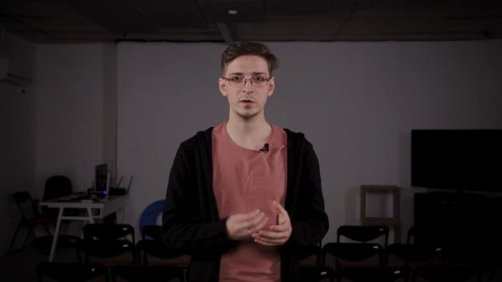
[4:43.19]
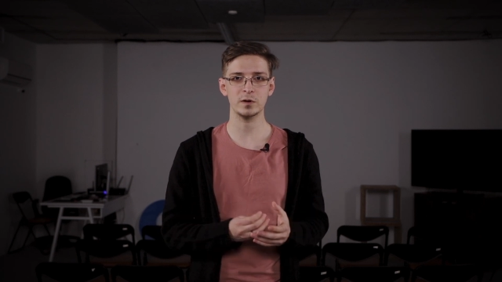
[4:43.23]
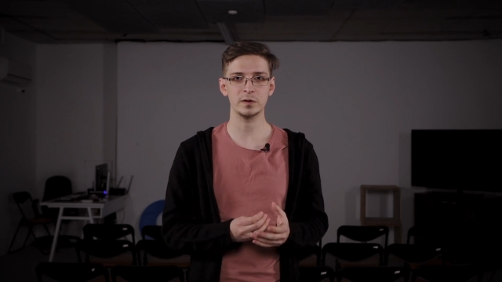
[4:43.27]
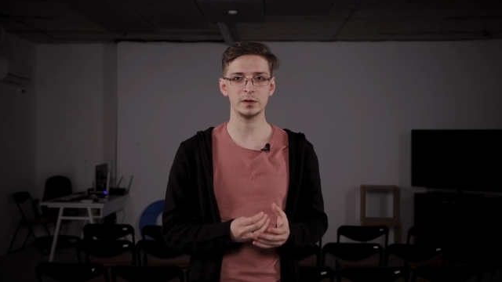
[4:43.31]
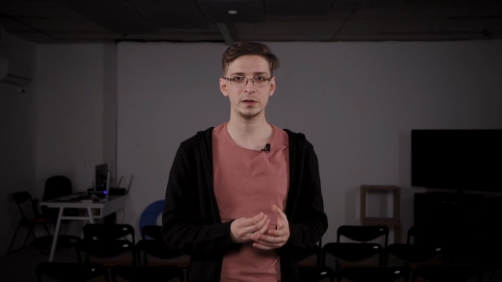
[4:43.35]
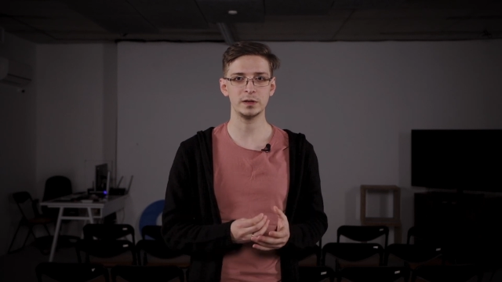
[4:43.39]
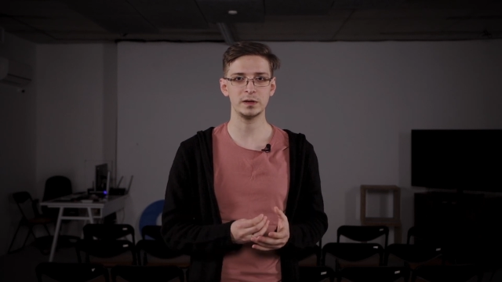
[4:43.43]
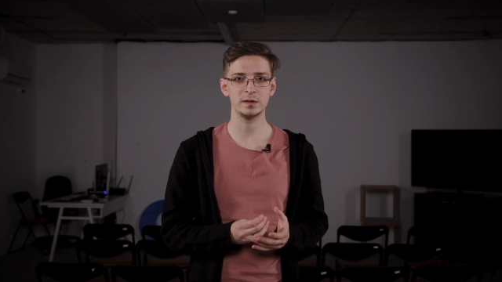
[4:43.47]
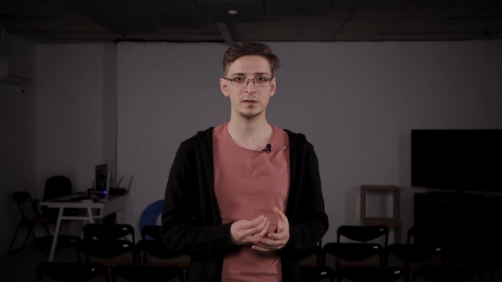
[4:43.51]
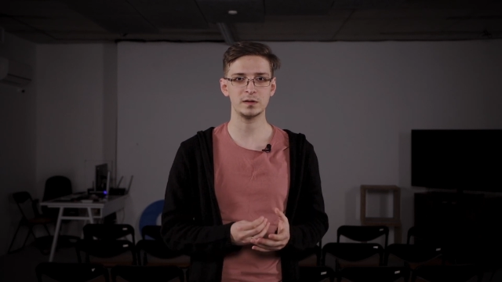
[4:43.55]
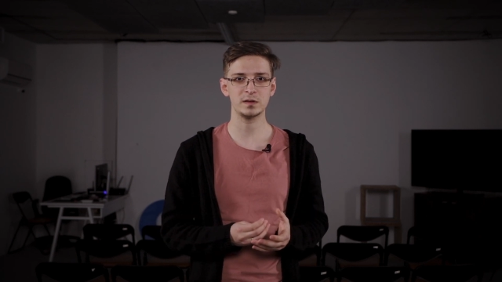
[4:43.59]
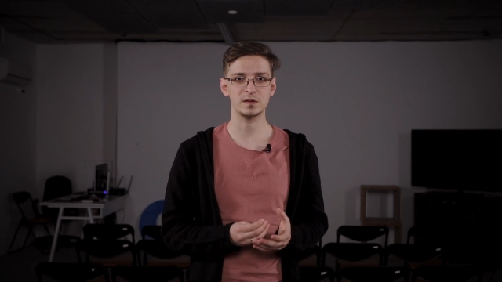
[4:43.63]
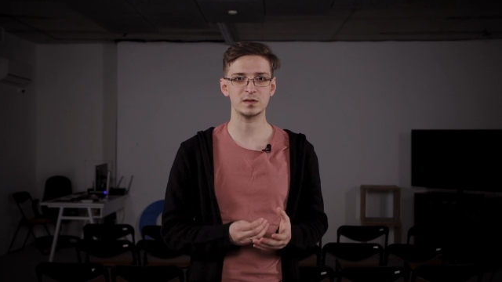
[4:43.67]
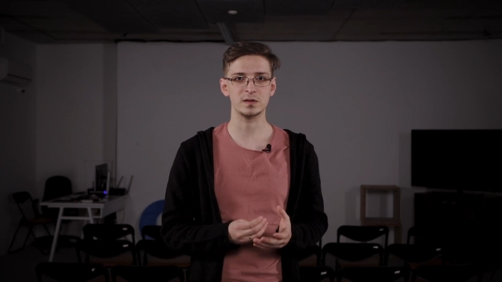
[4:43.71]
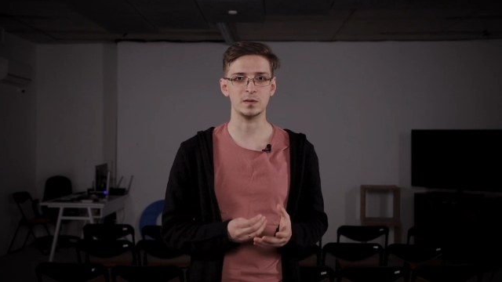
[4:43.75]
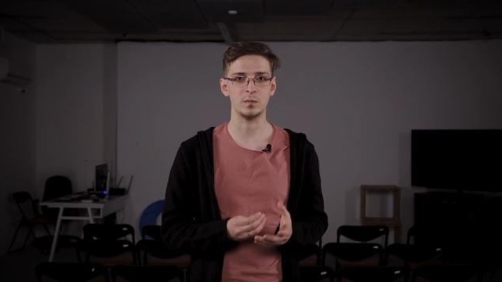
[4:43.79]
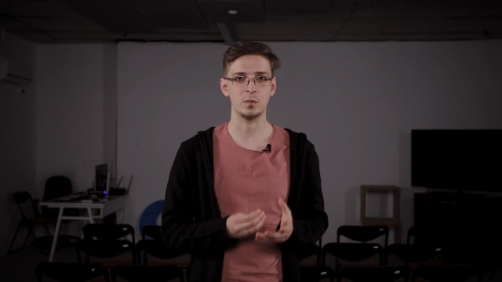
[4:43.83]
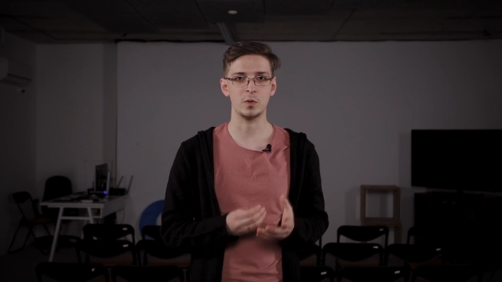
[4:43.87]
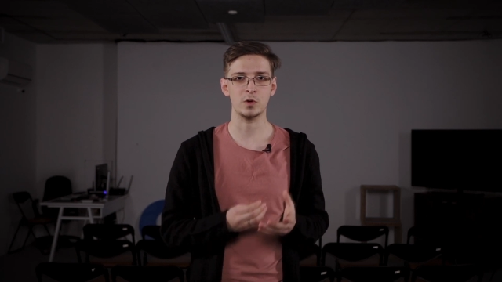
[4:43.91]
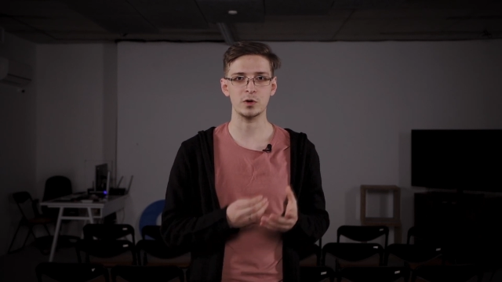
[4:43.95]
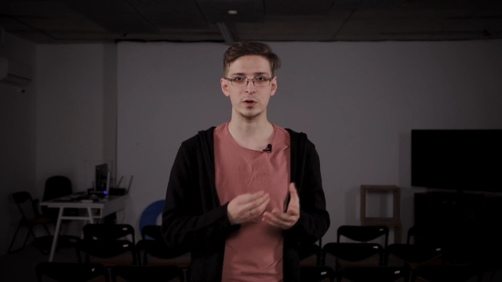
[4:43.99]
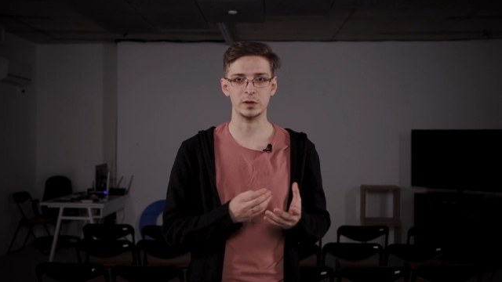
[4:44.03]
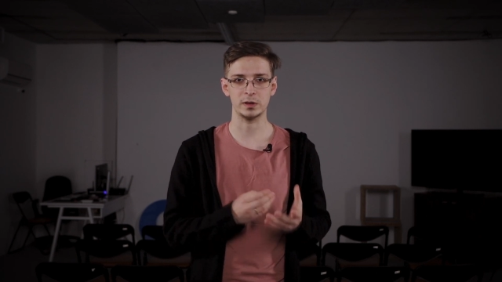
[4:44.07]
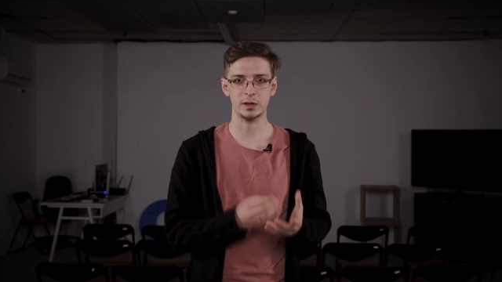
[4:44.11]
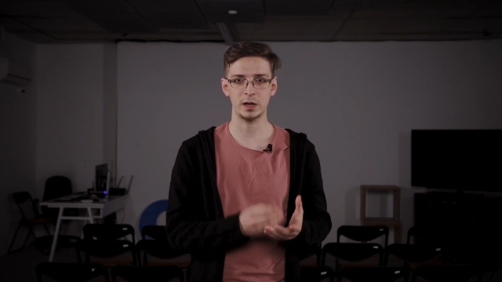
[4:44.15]
releases
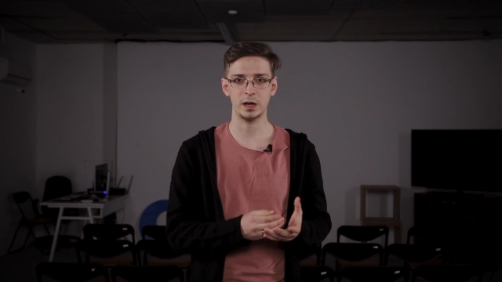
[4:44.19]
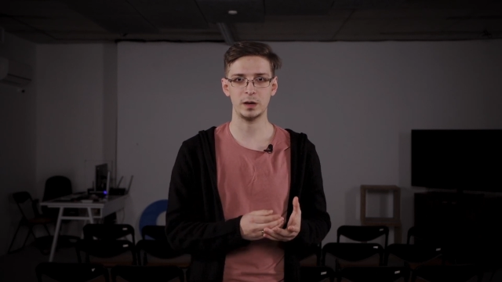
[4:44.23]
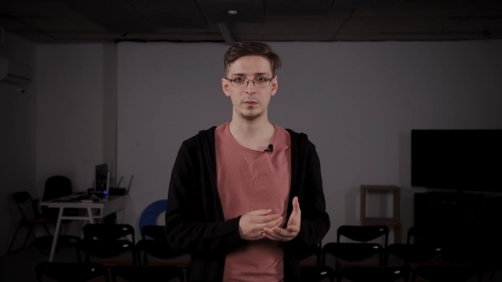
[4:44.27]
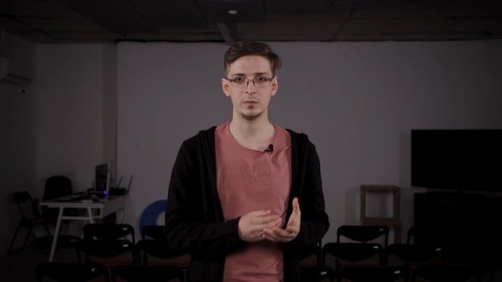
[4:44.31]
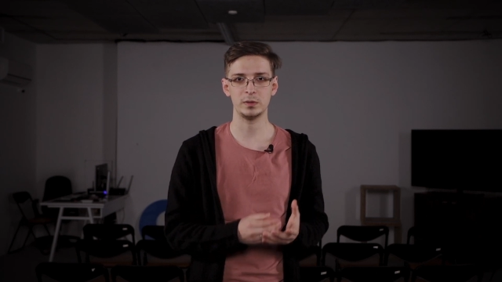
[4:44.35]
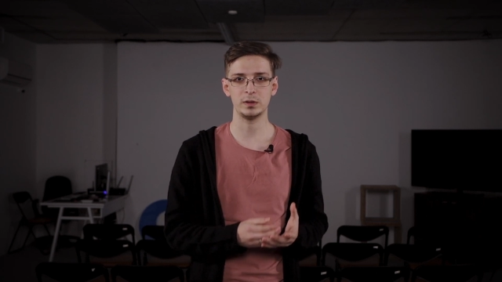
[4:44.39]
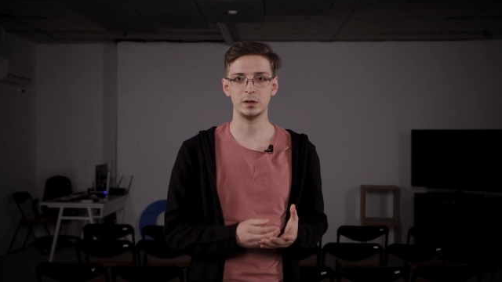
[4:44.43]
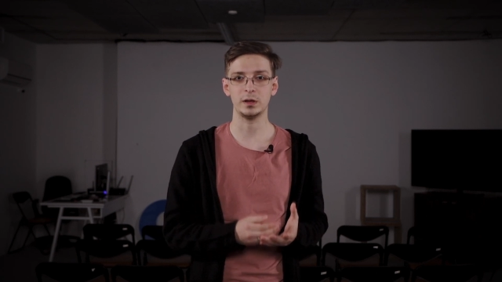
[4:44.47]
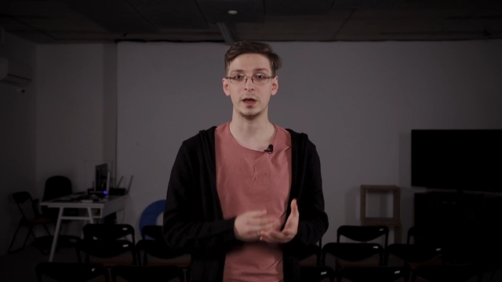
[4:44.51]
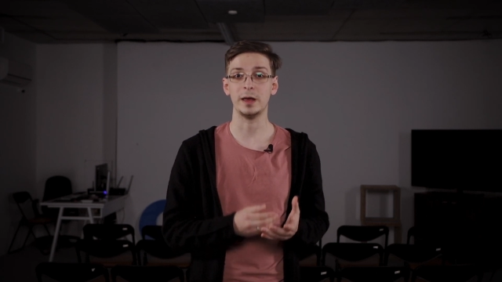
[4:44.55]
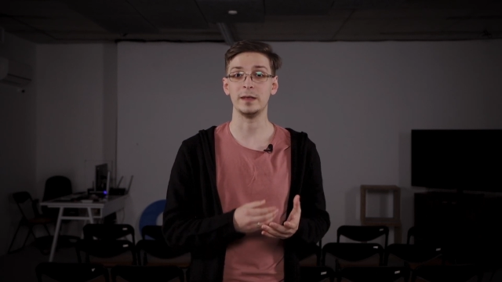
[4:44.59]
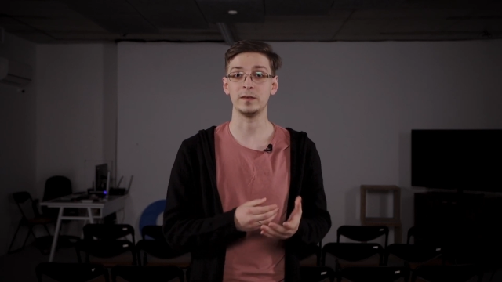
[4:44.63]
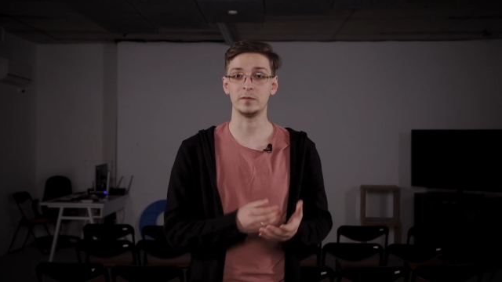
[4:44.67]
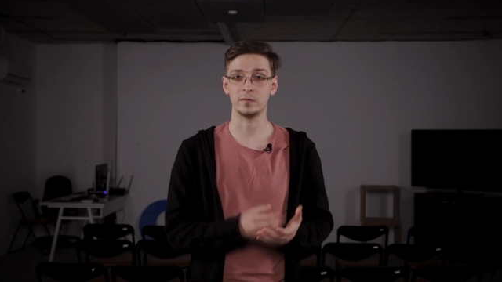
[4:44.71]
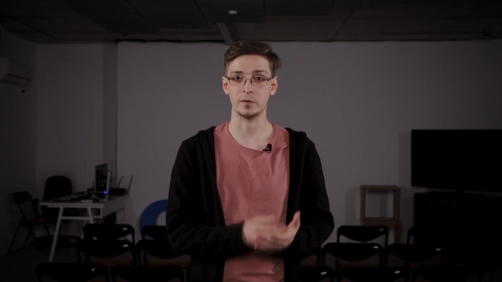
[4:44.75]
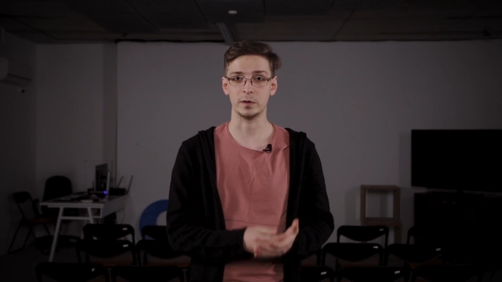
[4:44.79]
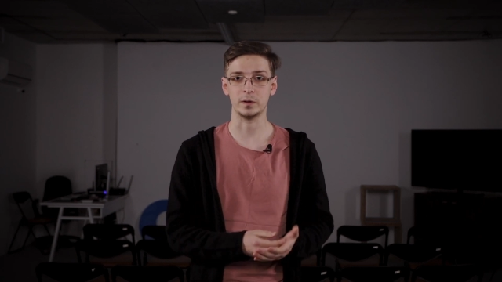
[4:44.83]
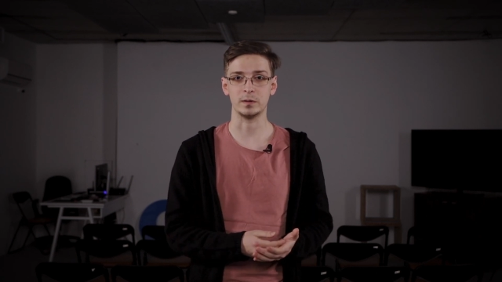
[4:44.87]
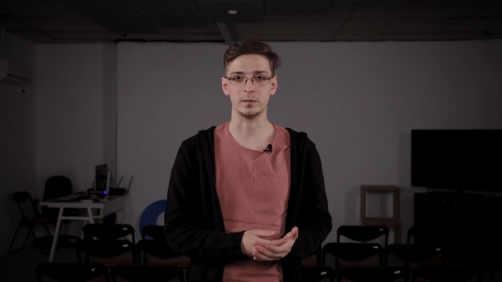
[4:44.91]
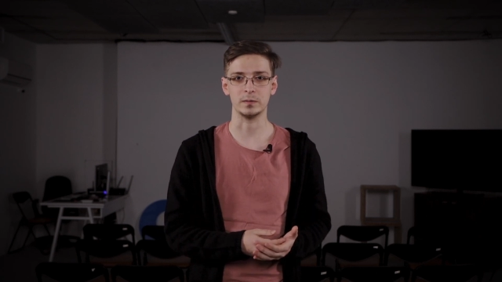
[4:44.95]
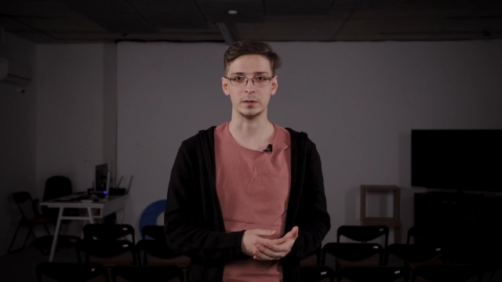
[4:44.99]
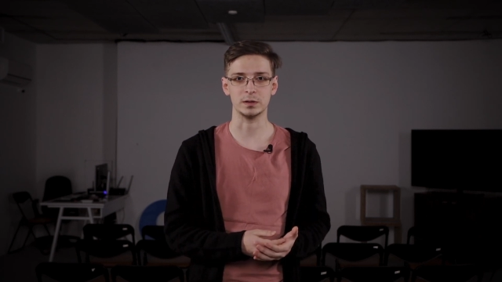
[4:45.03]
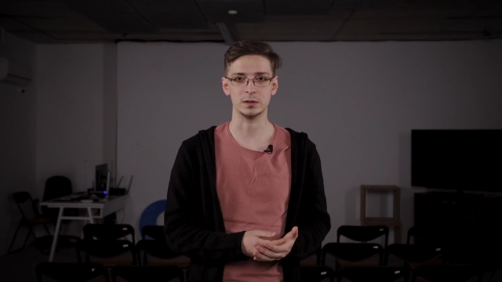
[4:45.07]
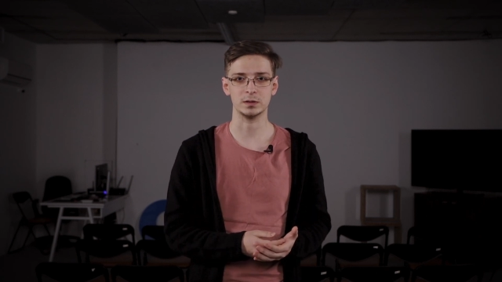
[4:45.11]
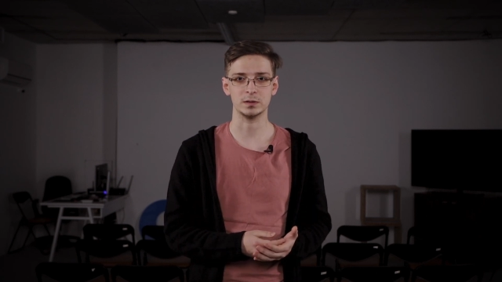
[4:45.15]
more reliable and
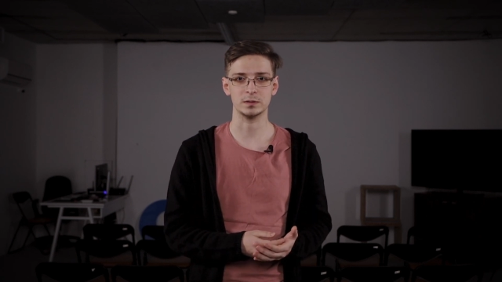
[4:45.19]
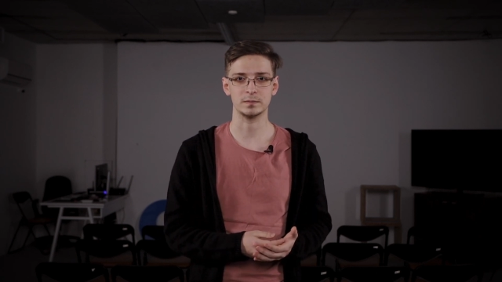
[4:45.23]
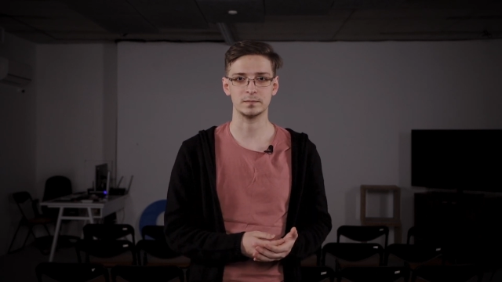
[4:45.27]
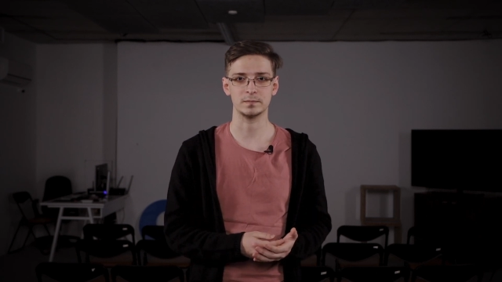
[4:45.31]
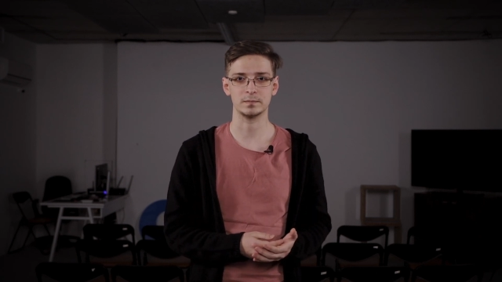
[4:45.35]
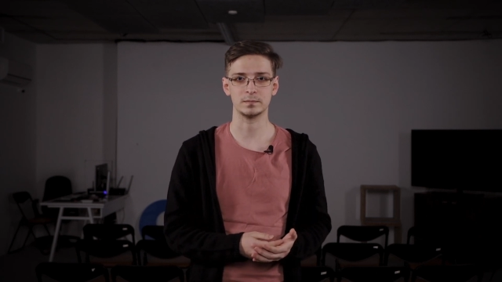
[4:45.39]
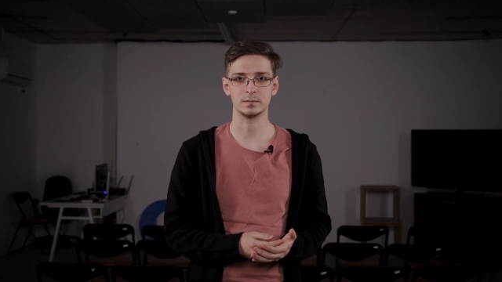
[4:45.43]
frequent.